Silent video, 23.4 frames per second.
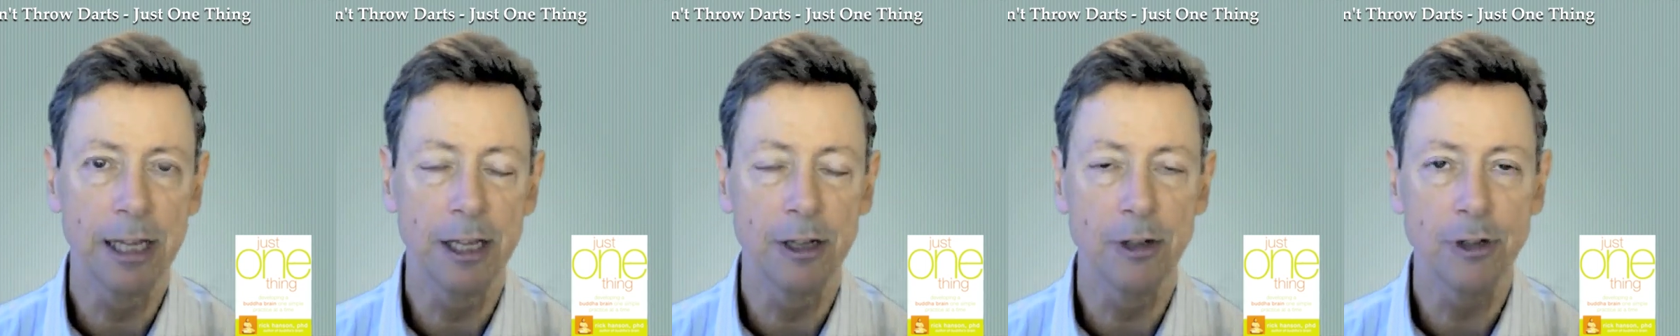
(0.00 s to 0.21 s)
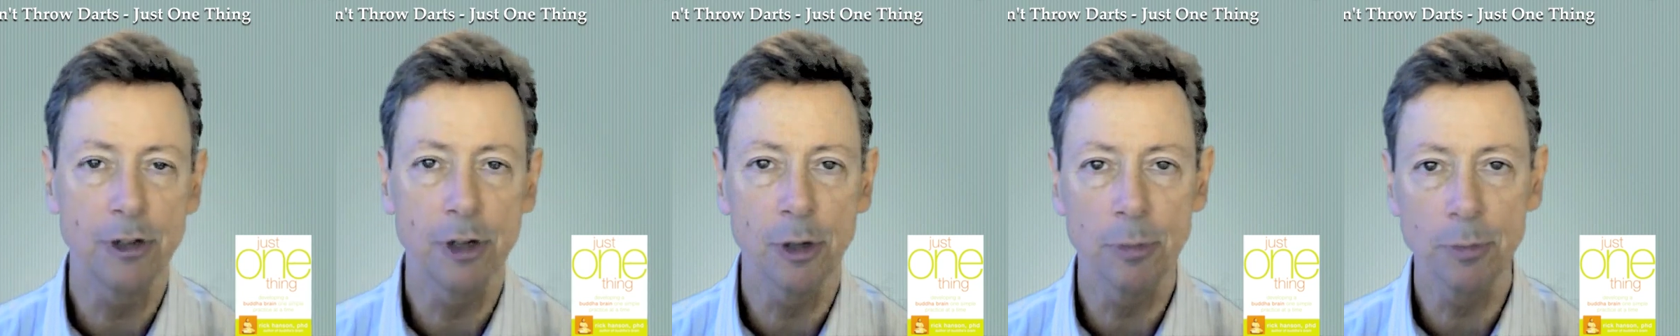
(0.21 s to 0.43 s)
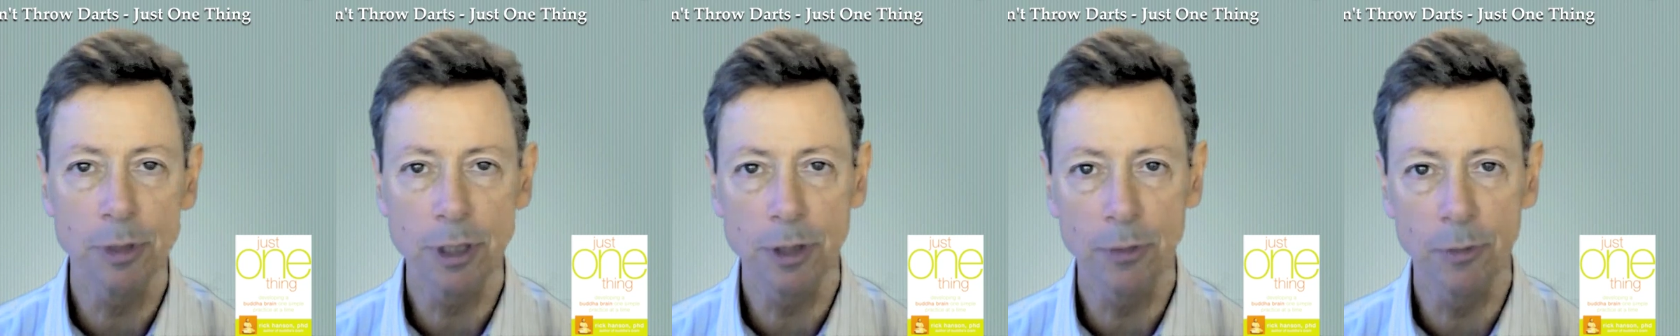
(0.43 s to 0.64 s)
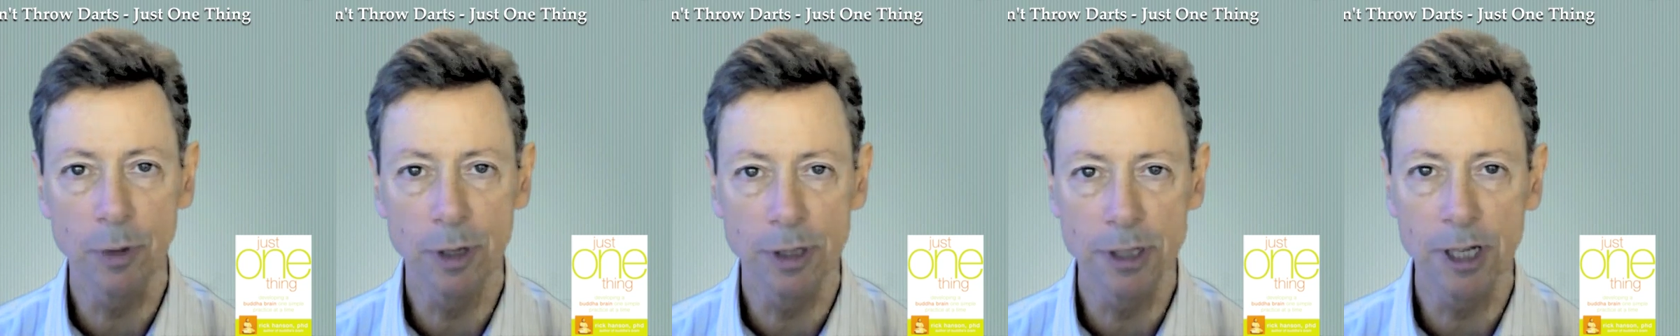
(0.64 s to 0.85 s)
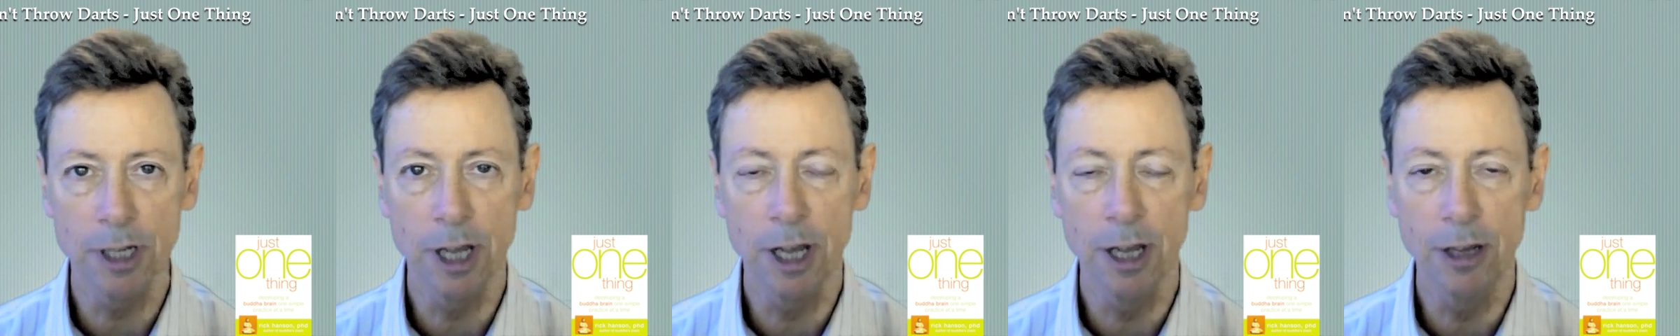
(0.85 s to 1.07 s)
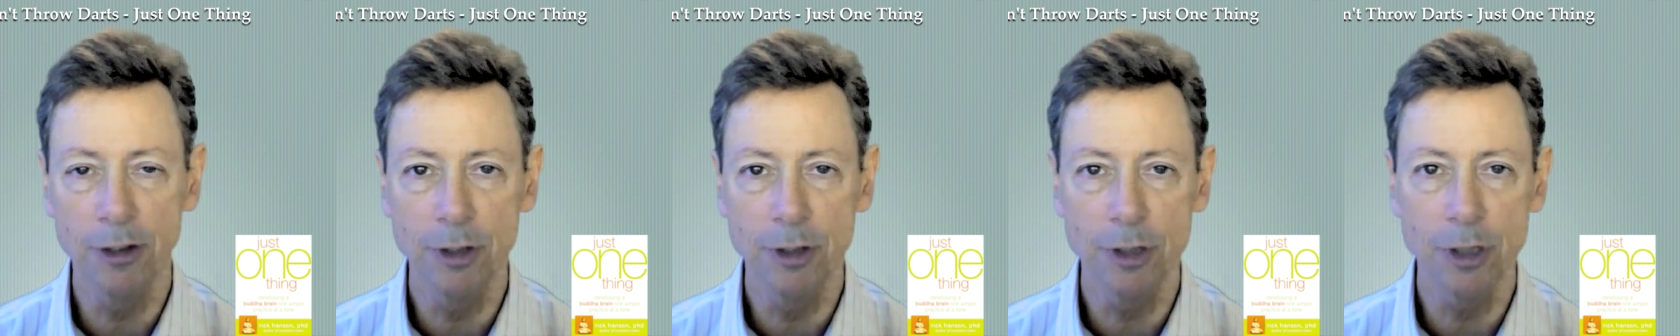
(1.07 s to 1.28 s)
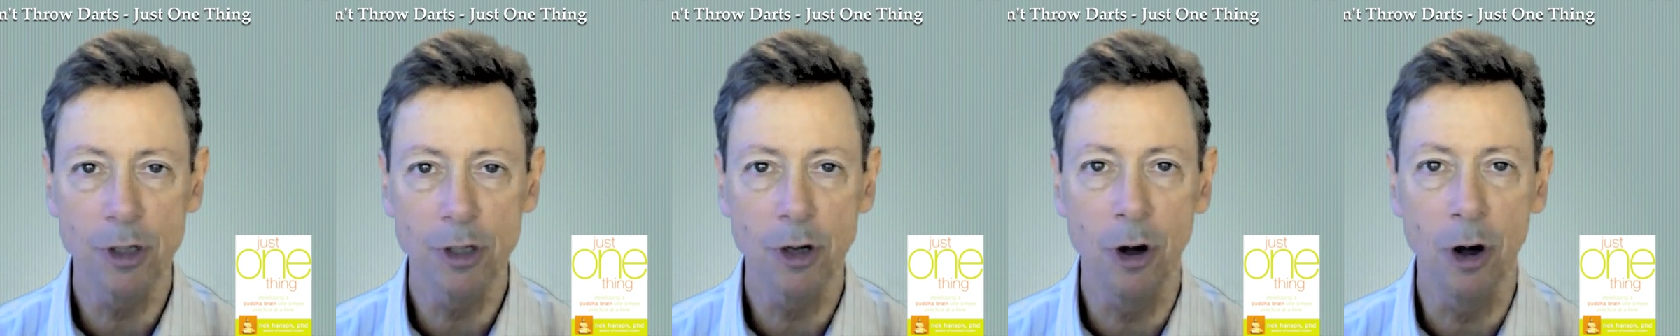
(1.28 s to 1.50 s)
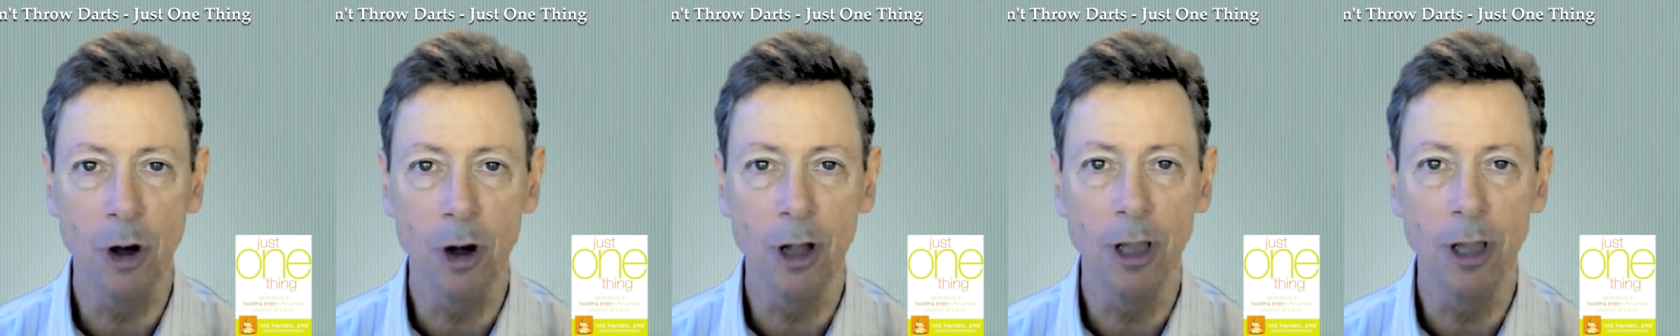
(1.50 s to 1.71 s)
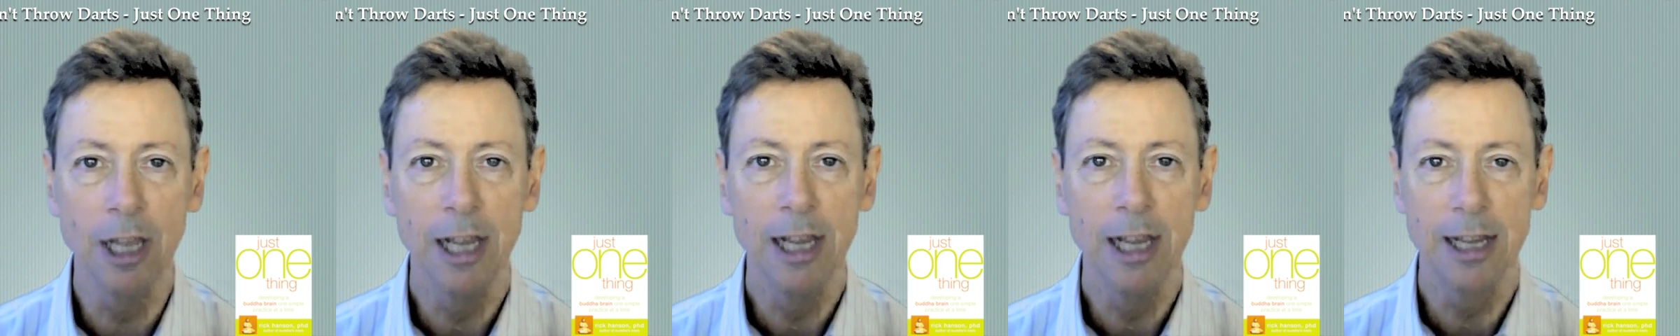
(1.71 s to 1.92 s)
in terms of what scientists
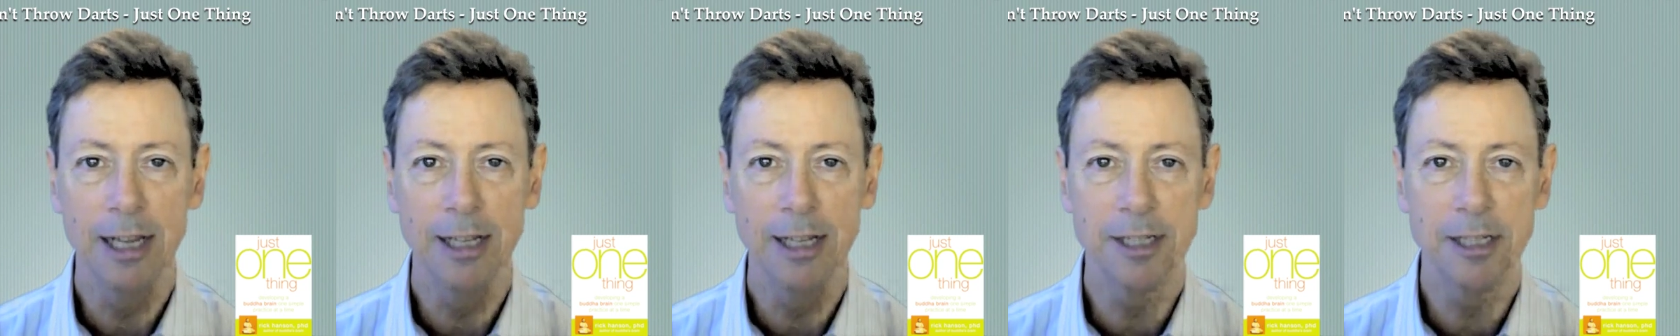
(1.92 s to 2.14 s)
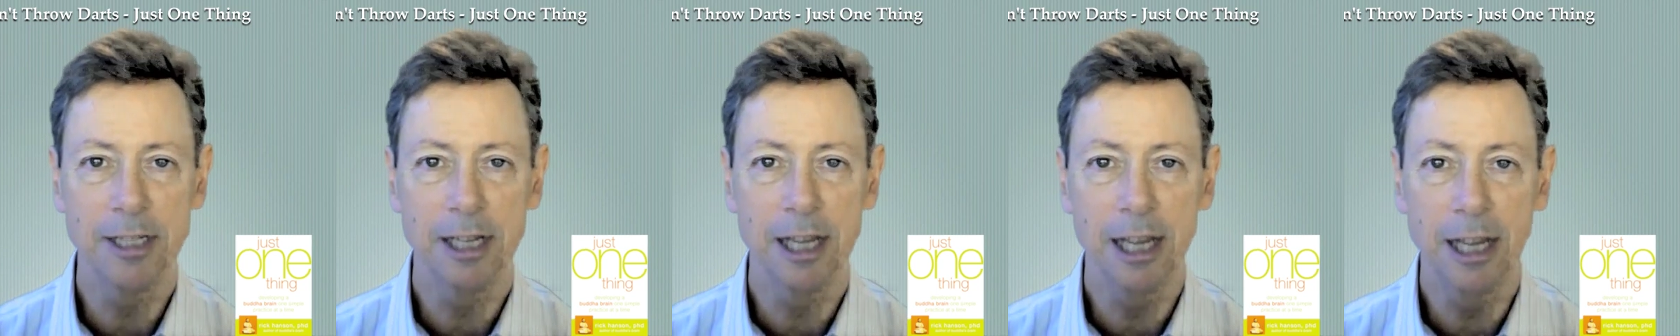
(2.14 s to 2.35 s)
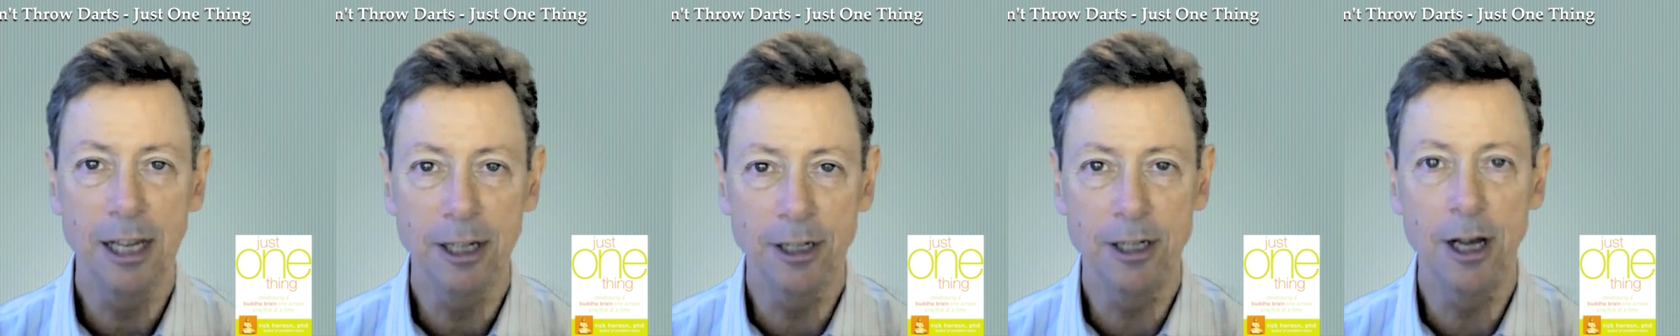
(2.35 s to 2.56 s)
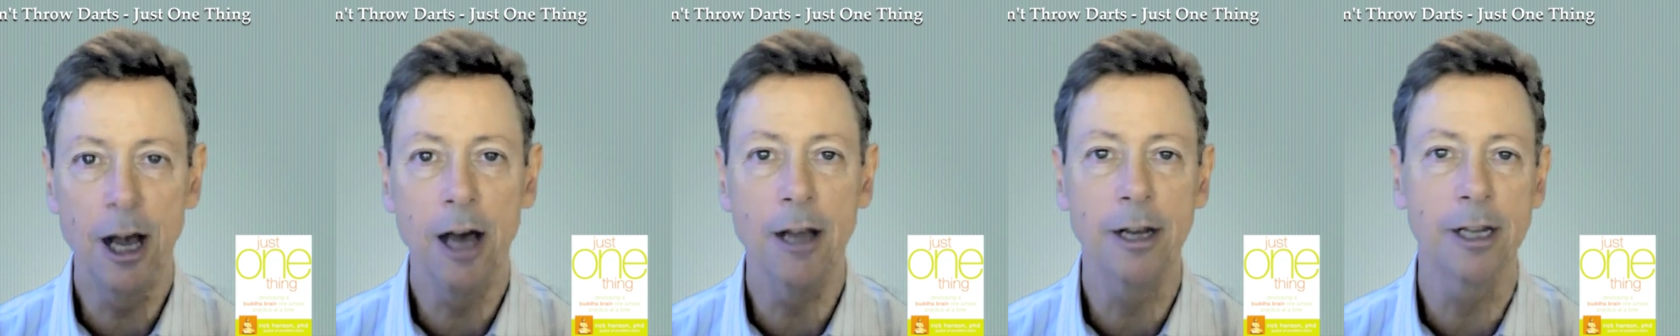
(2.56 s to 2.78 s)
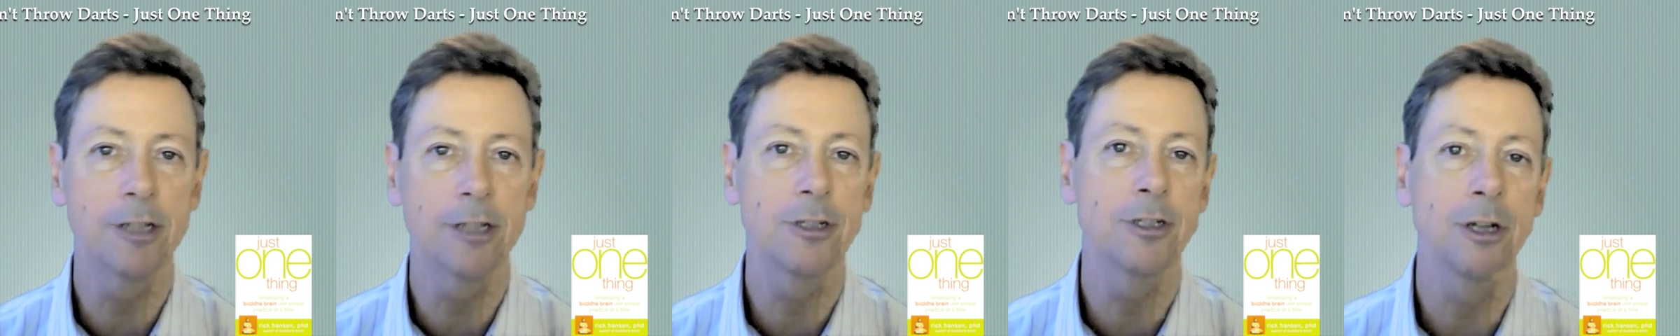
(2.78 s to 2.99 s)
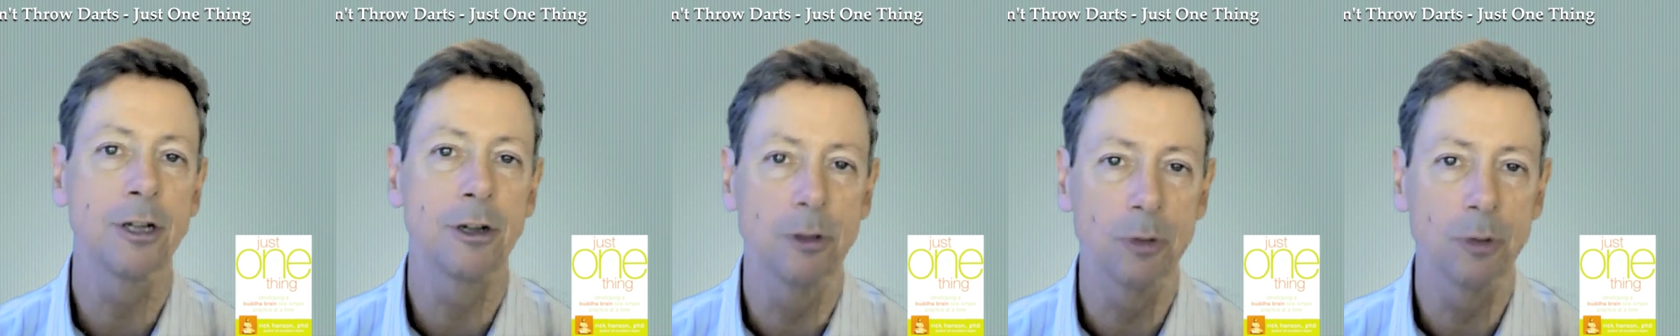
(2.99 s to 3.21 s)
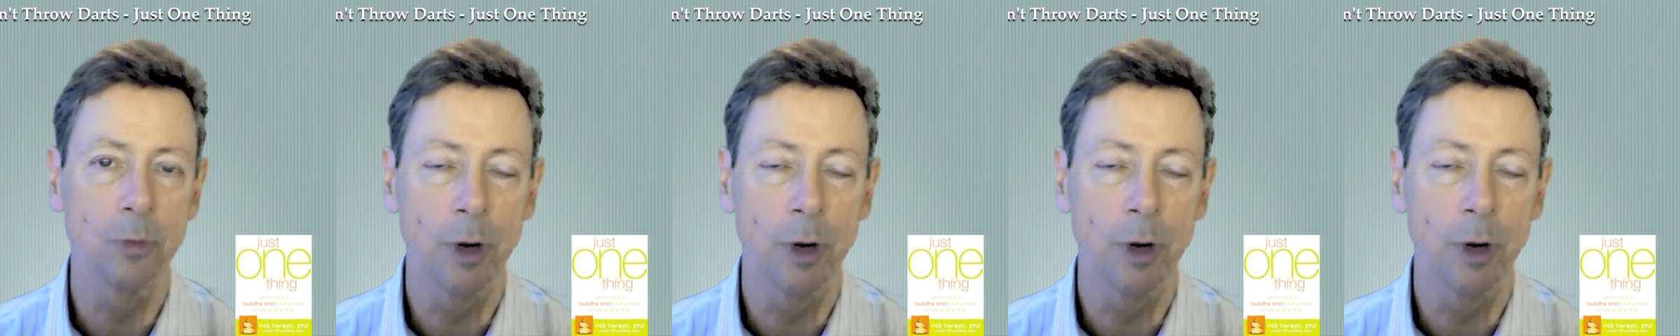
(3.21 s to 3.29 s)
call its hedonic tone,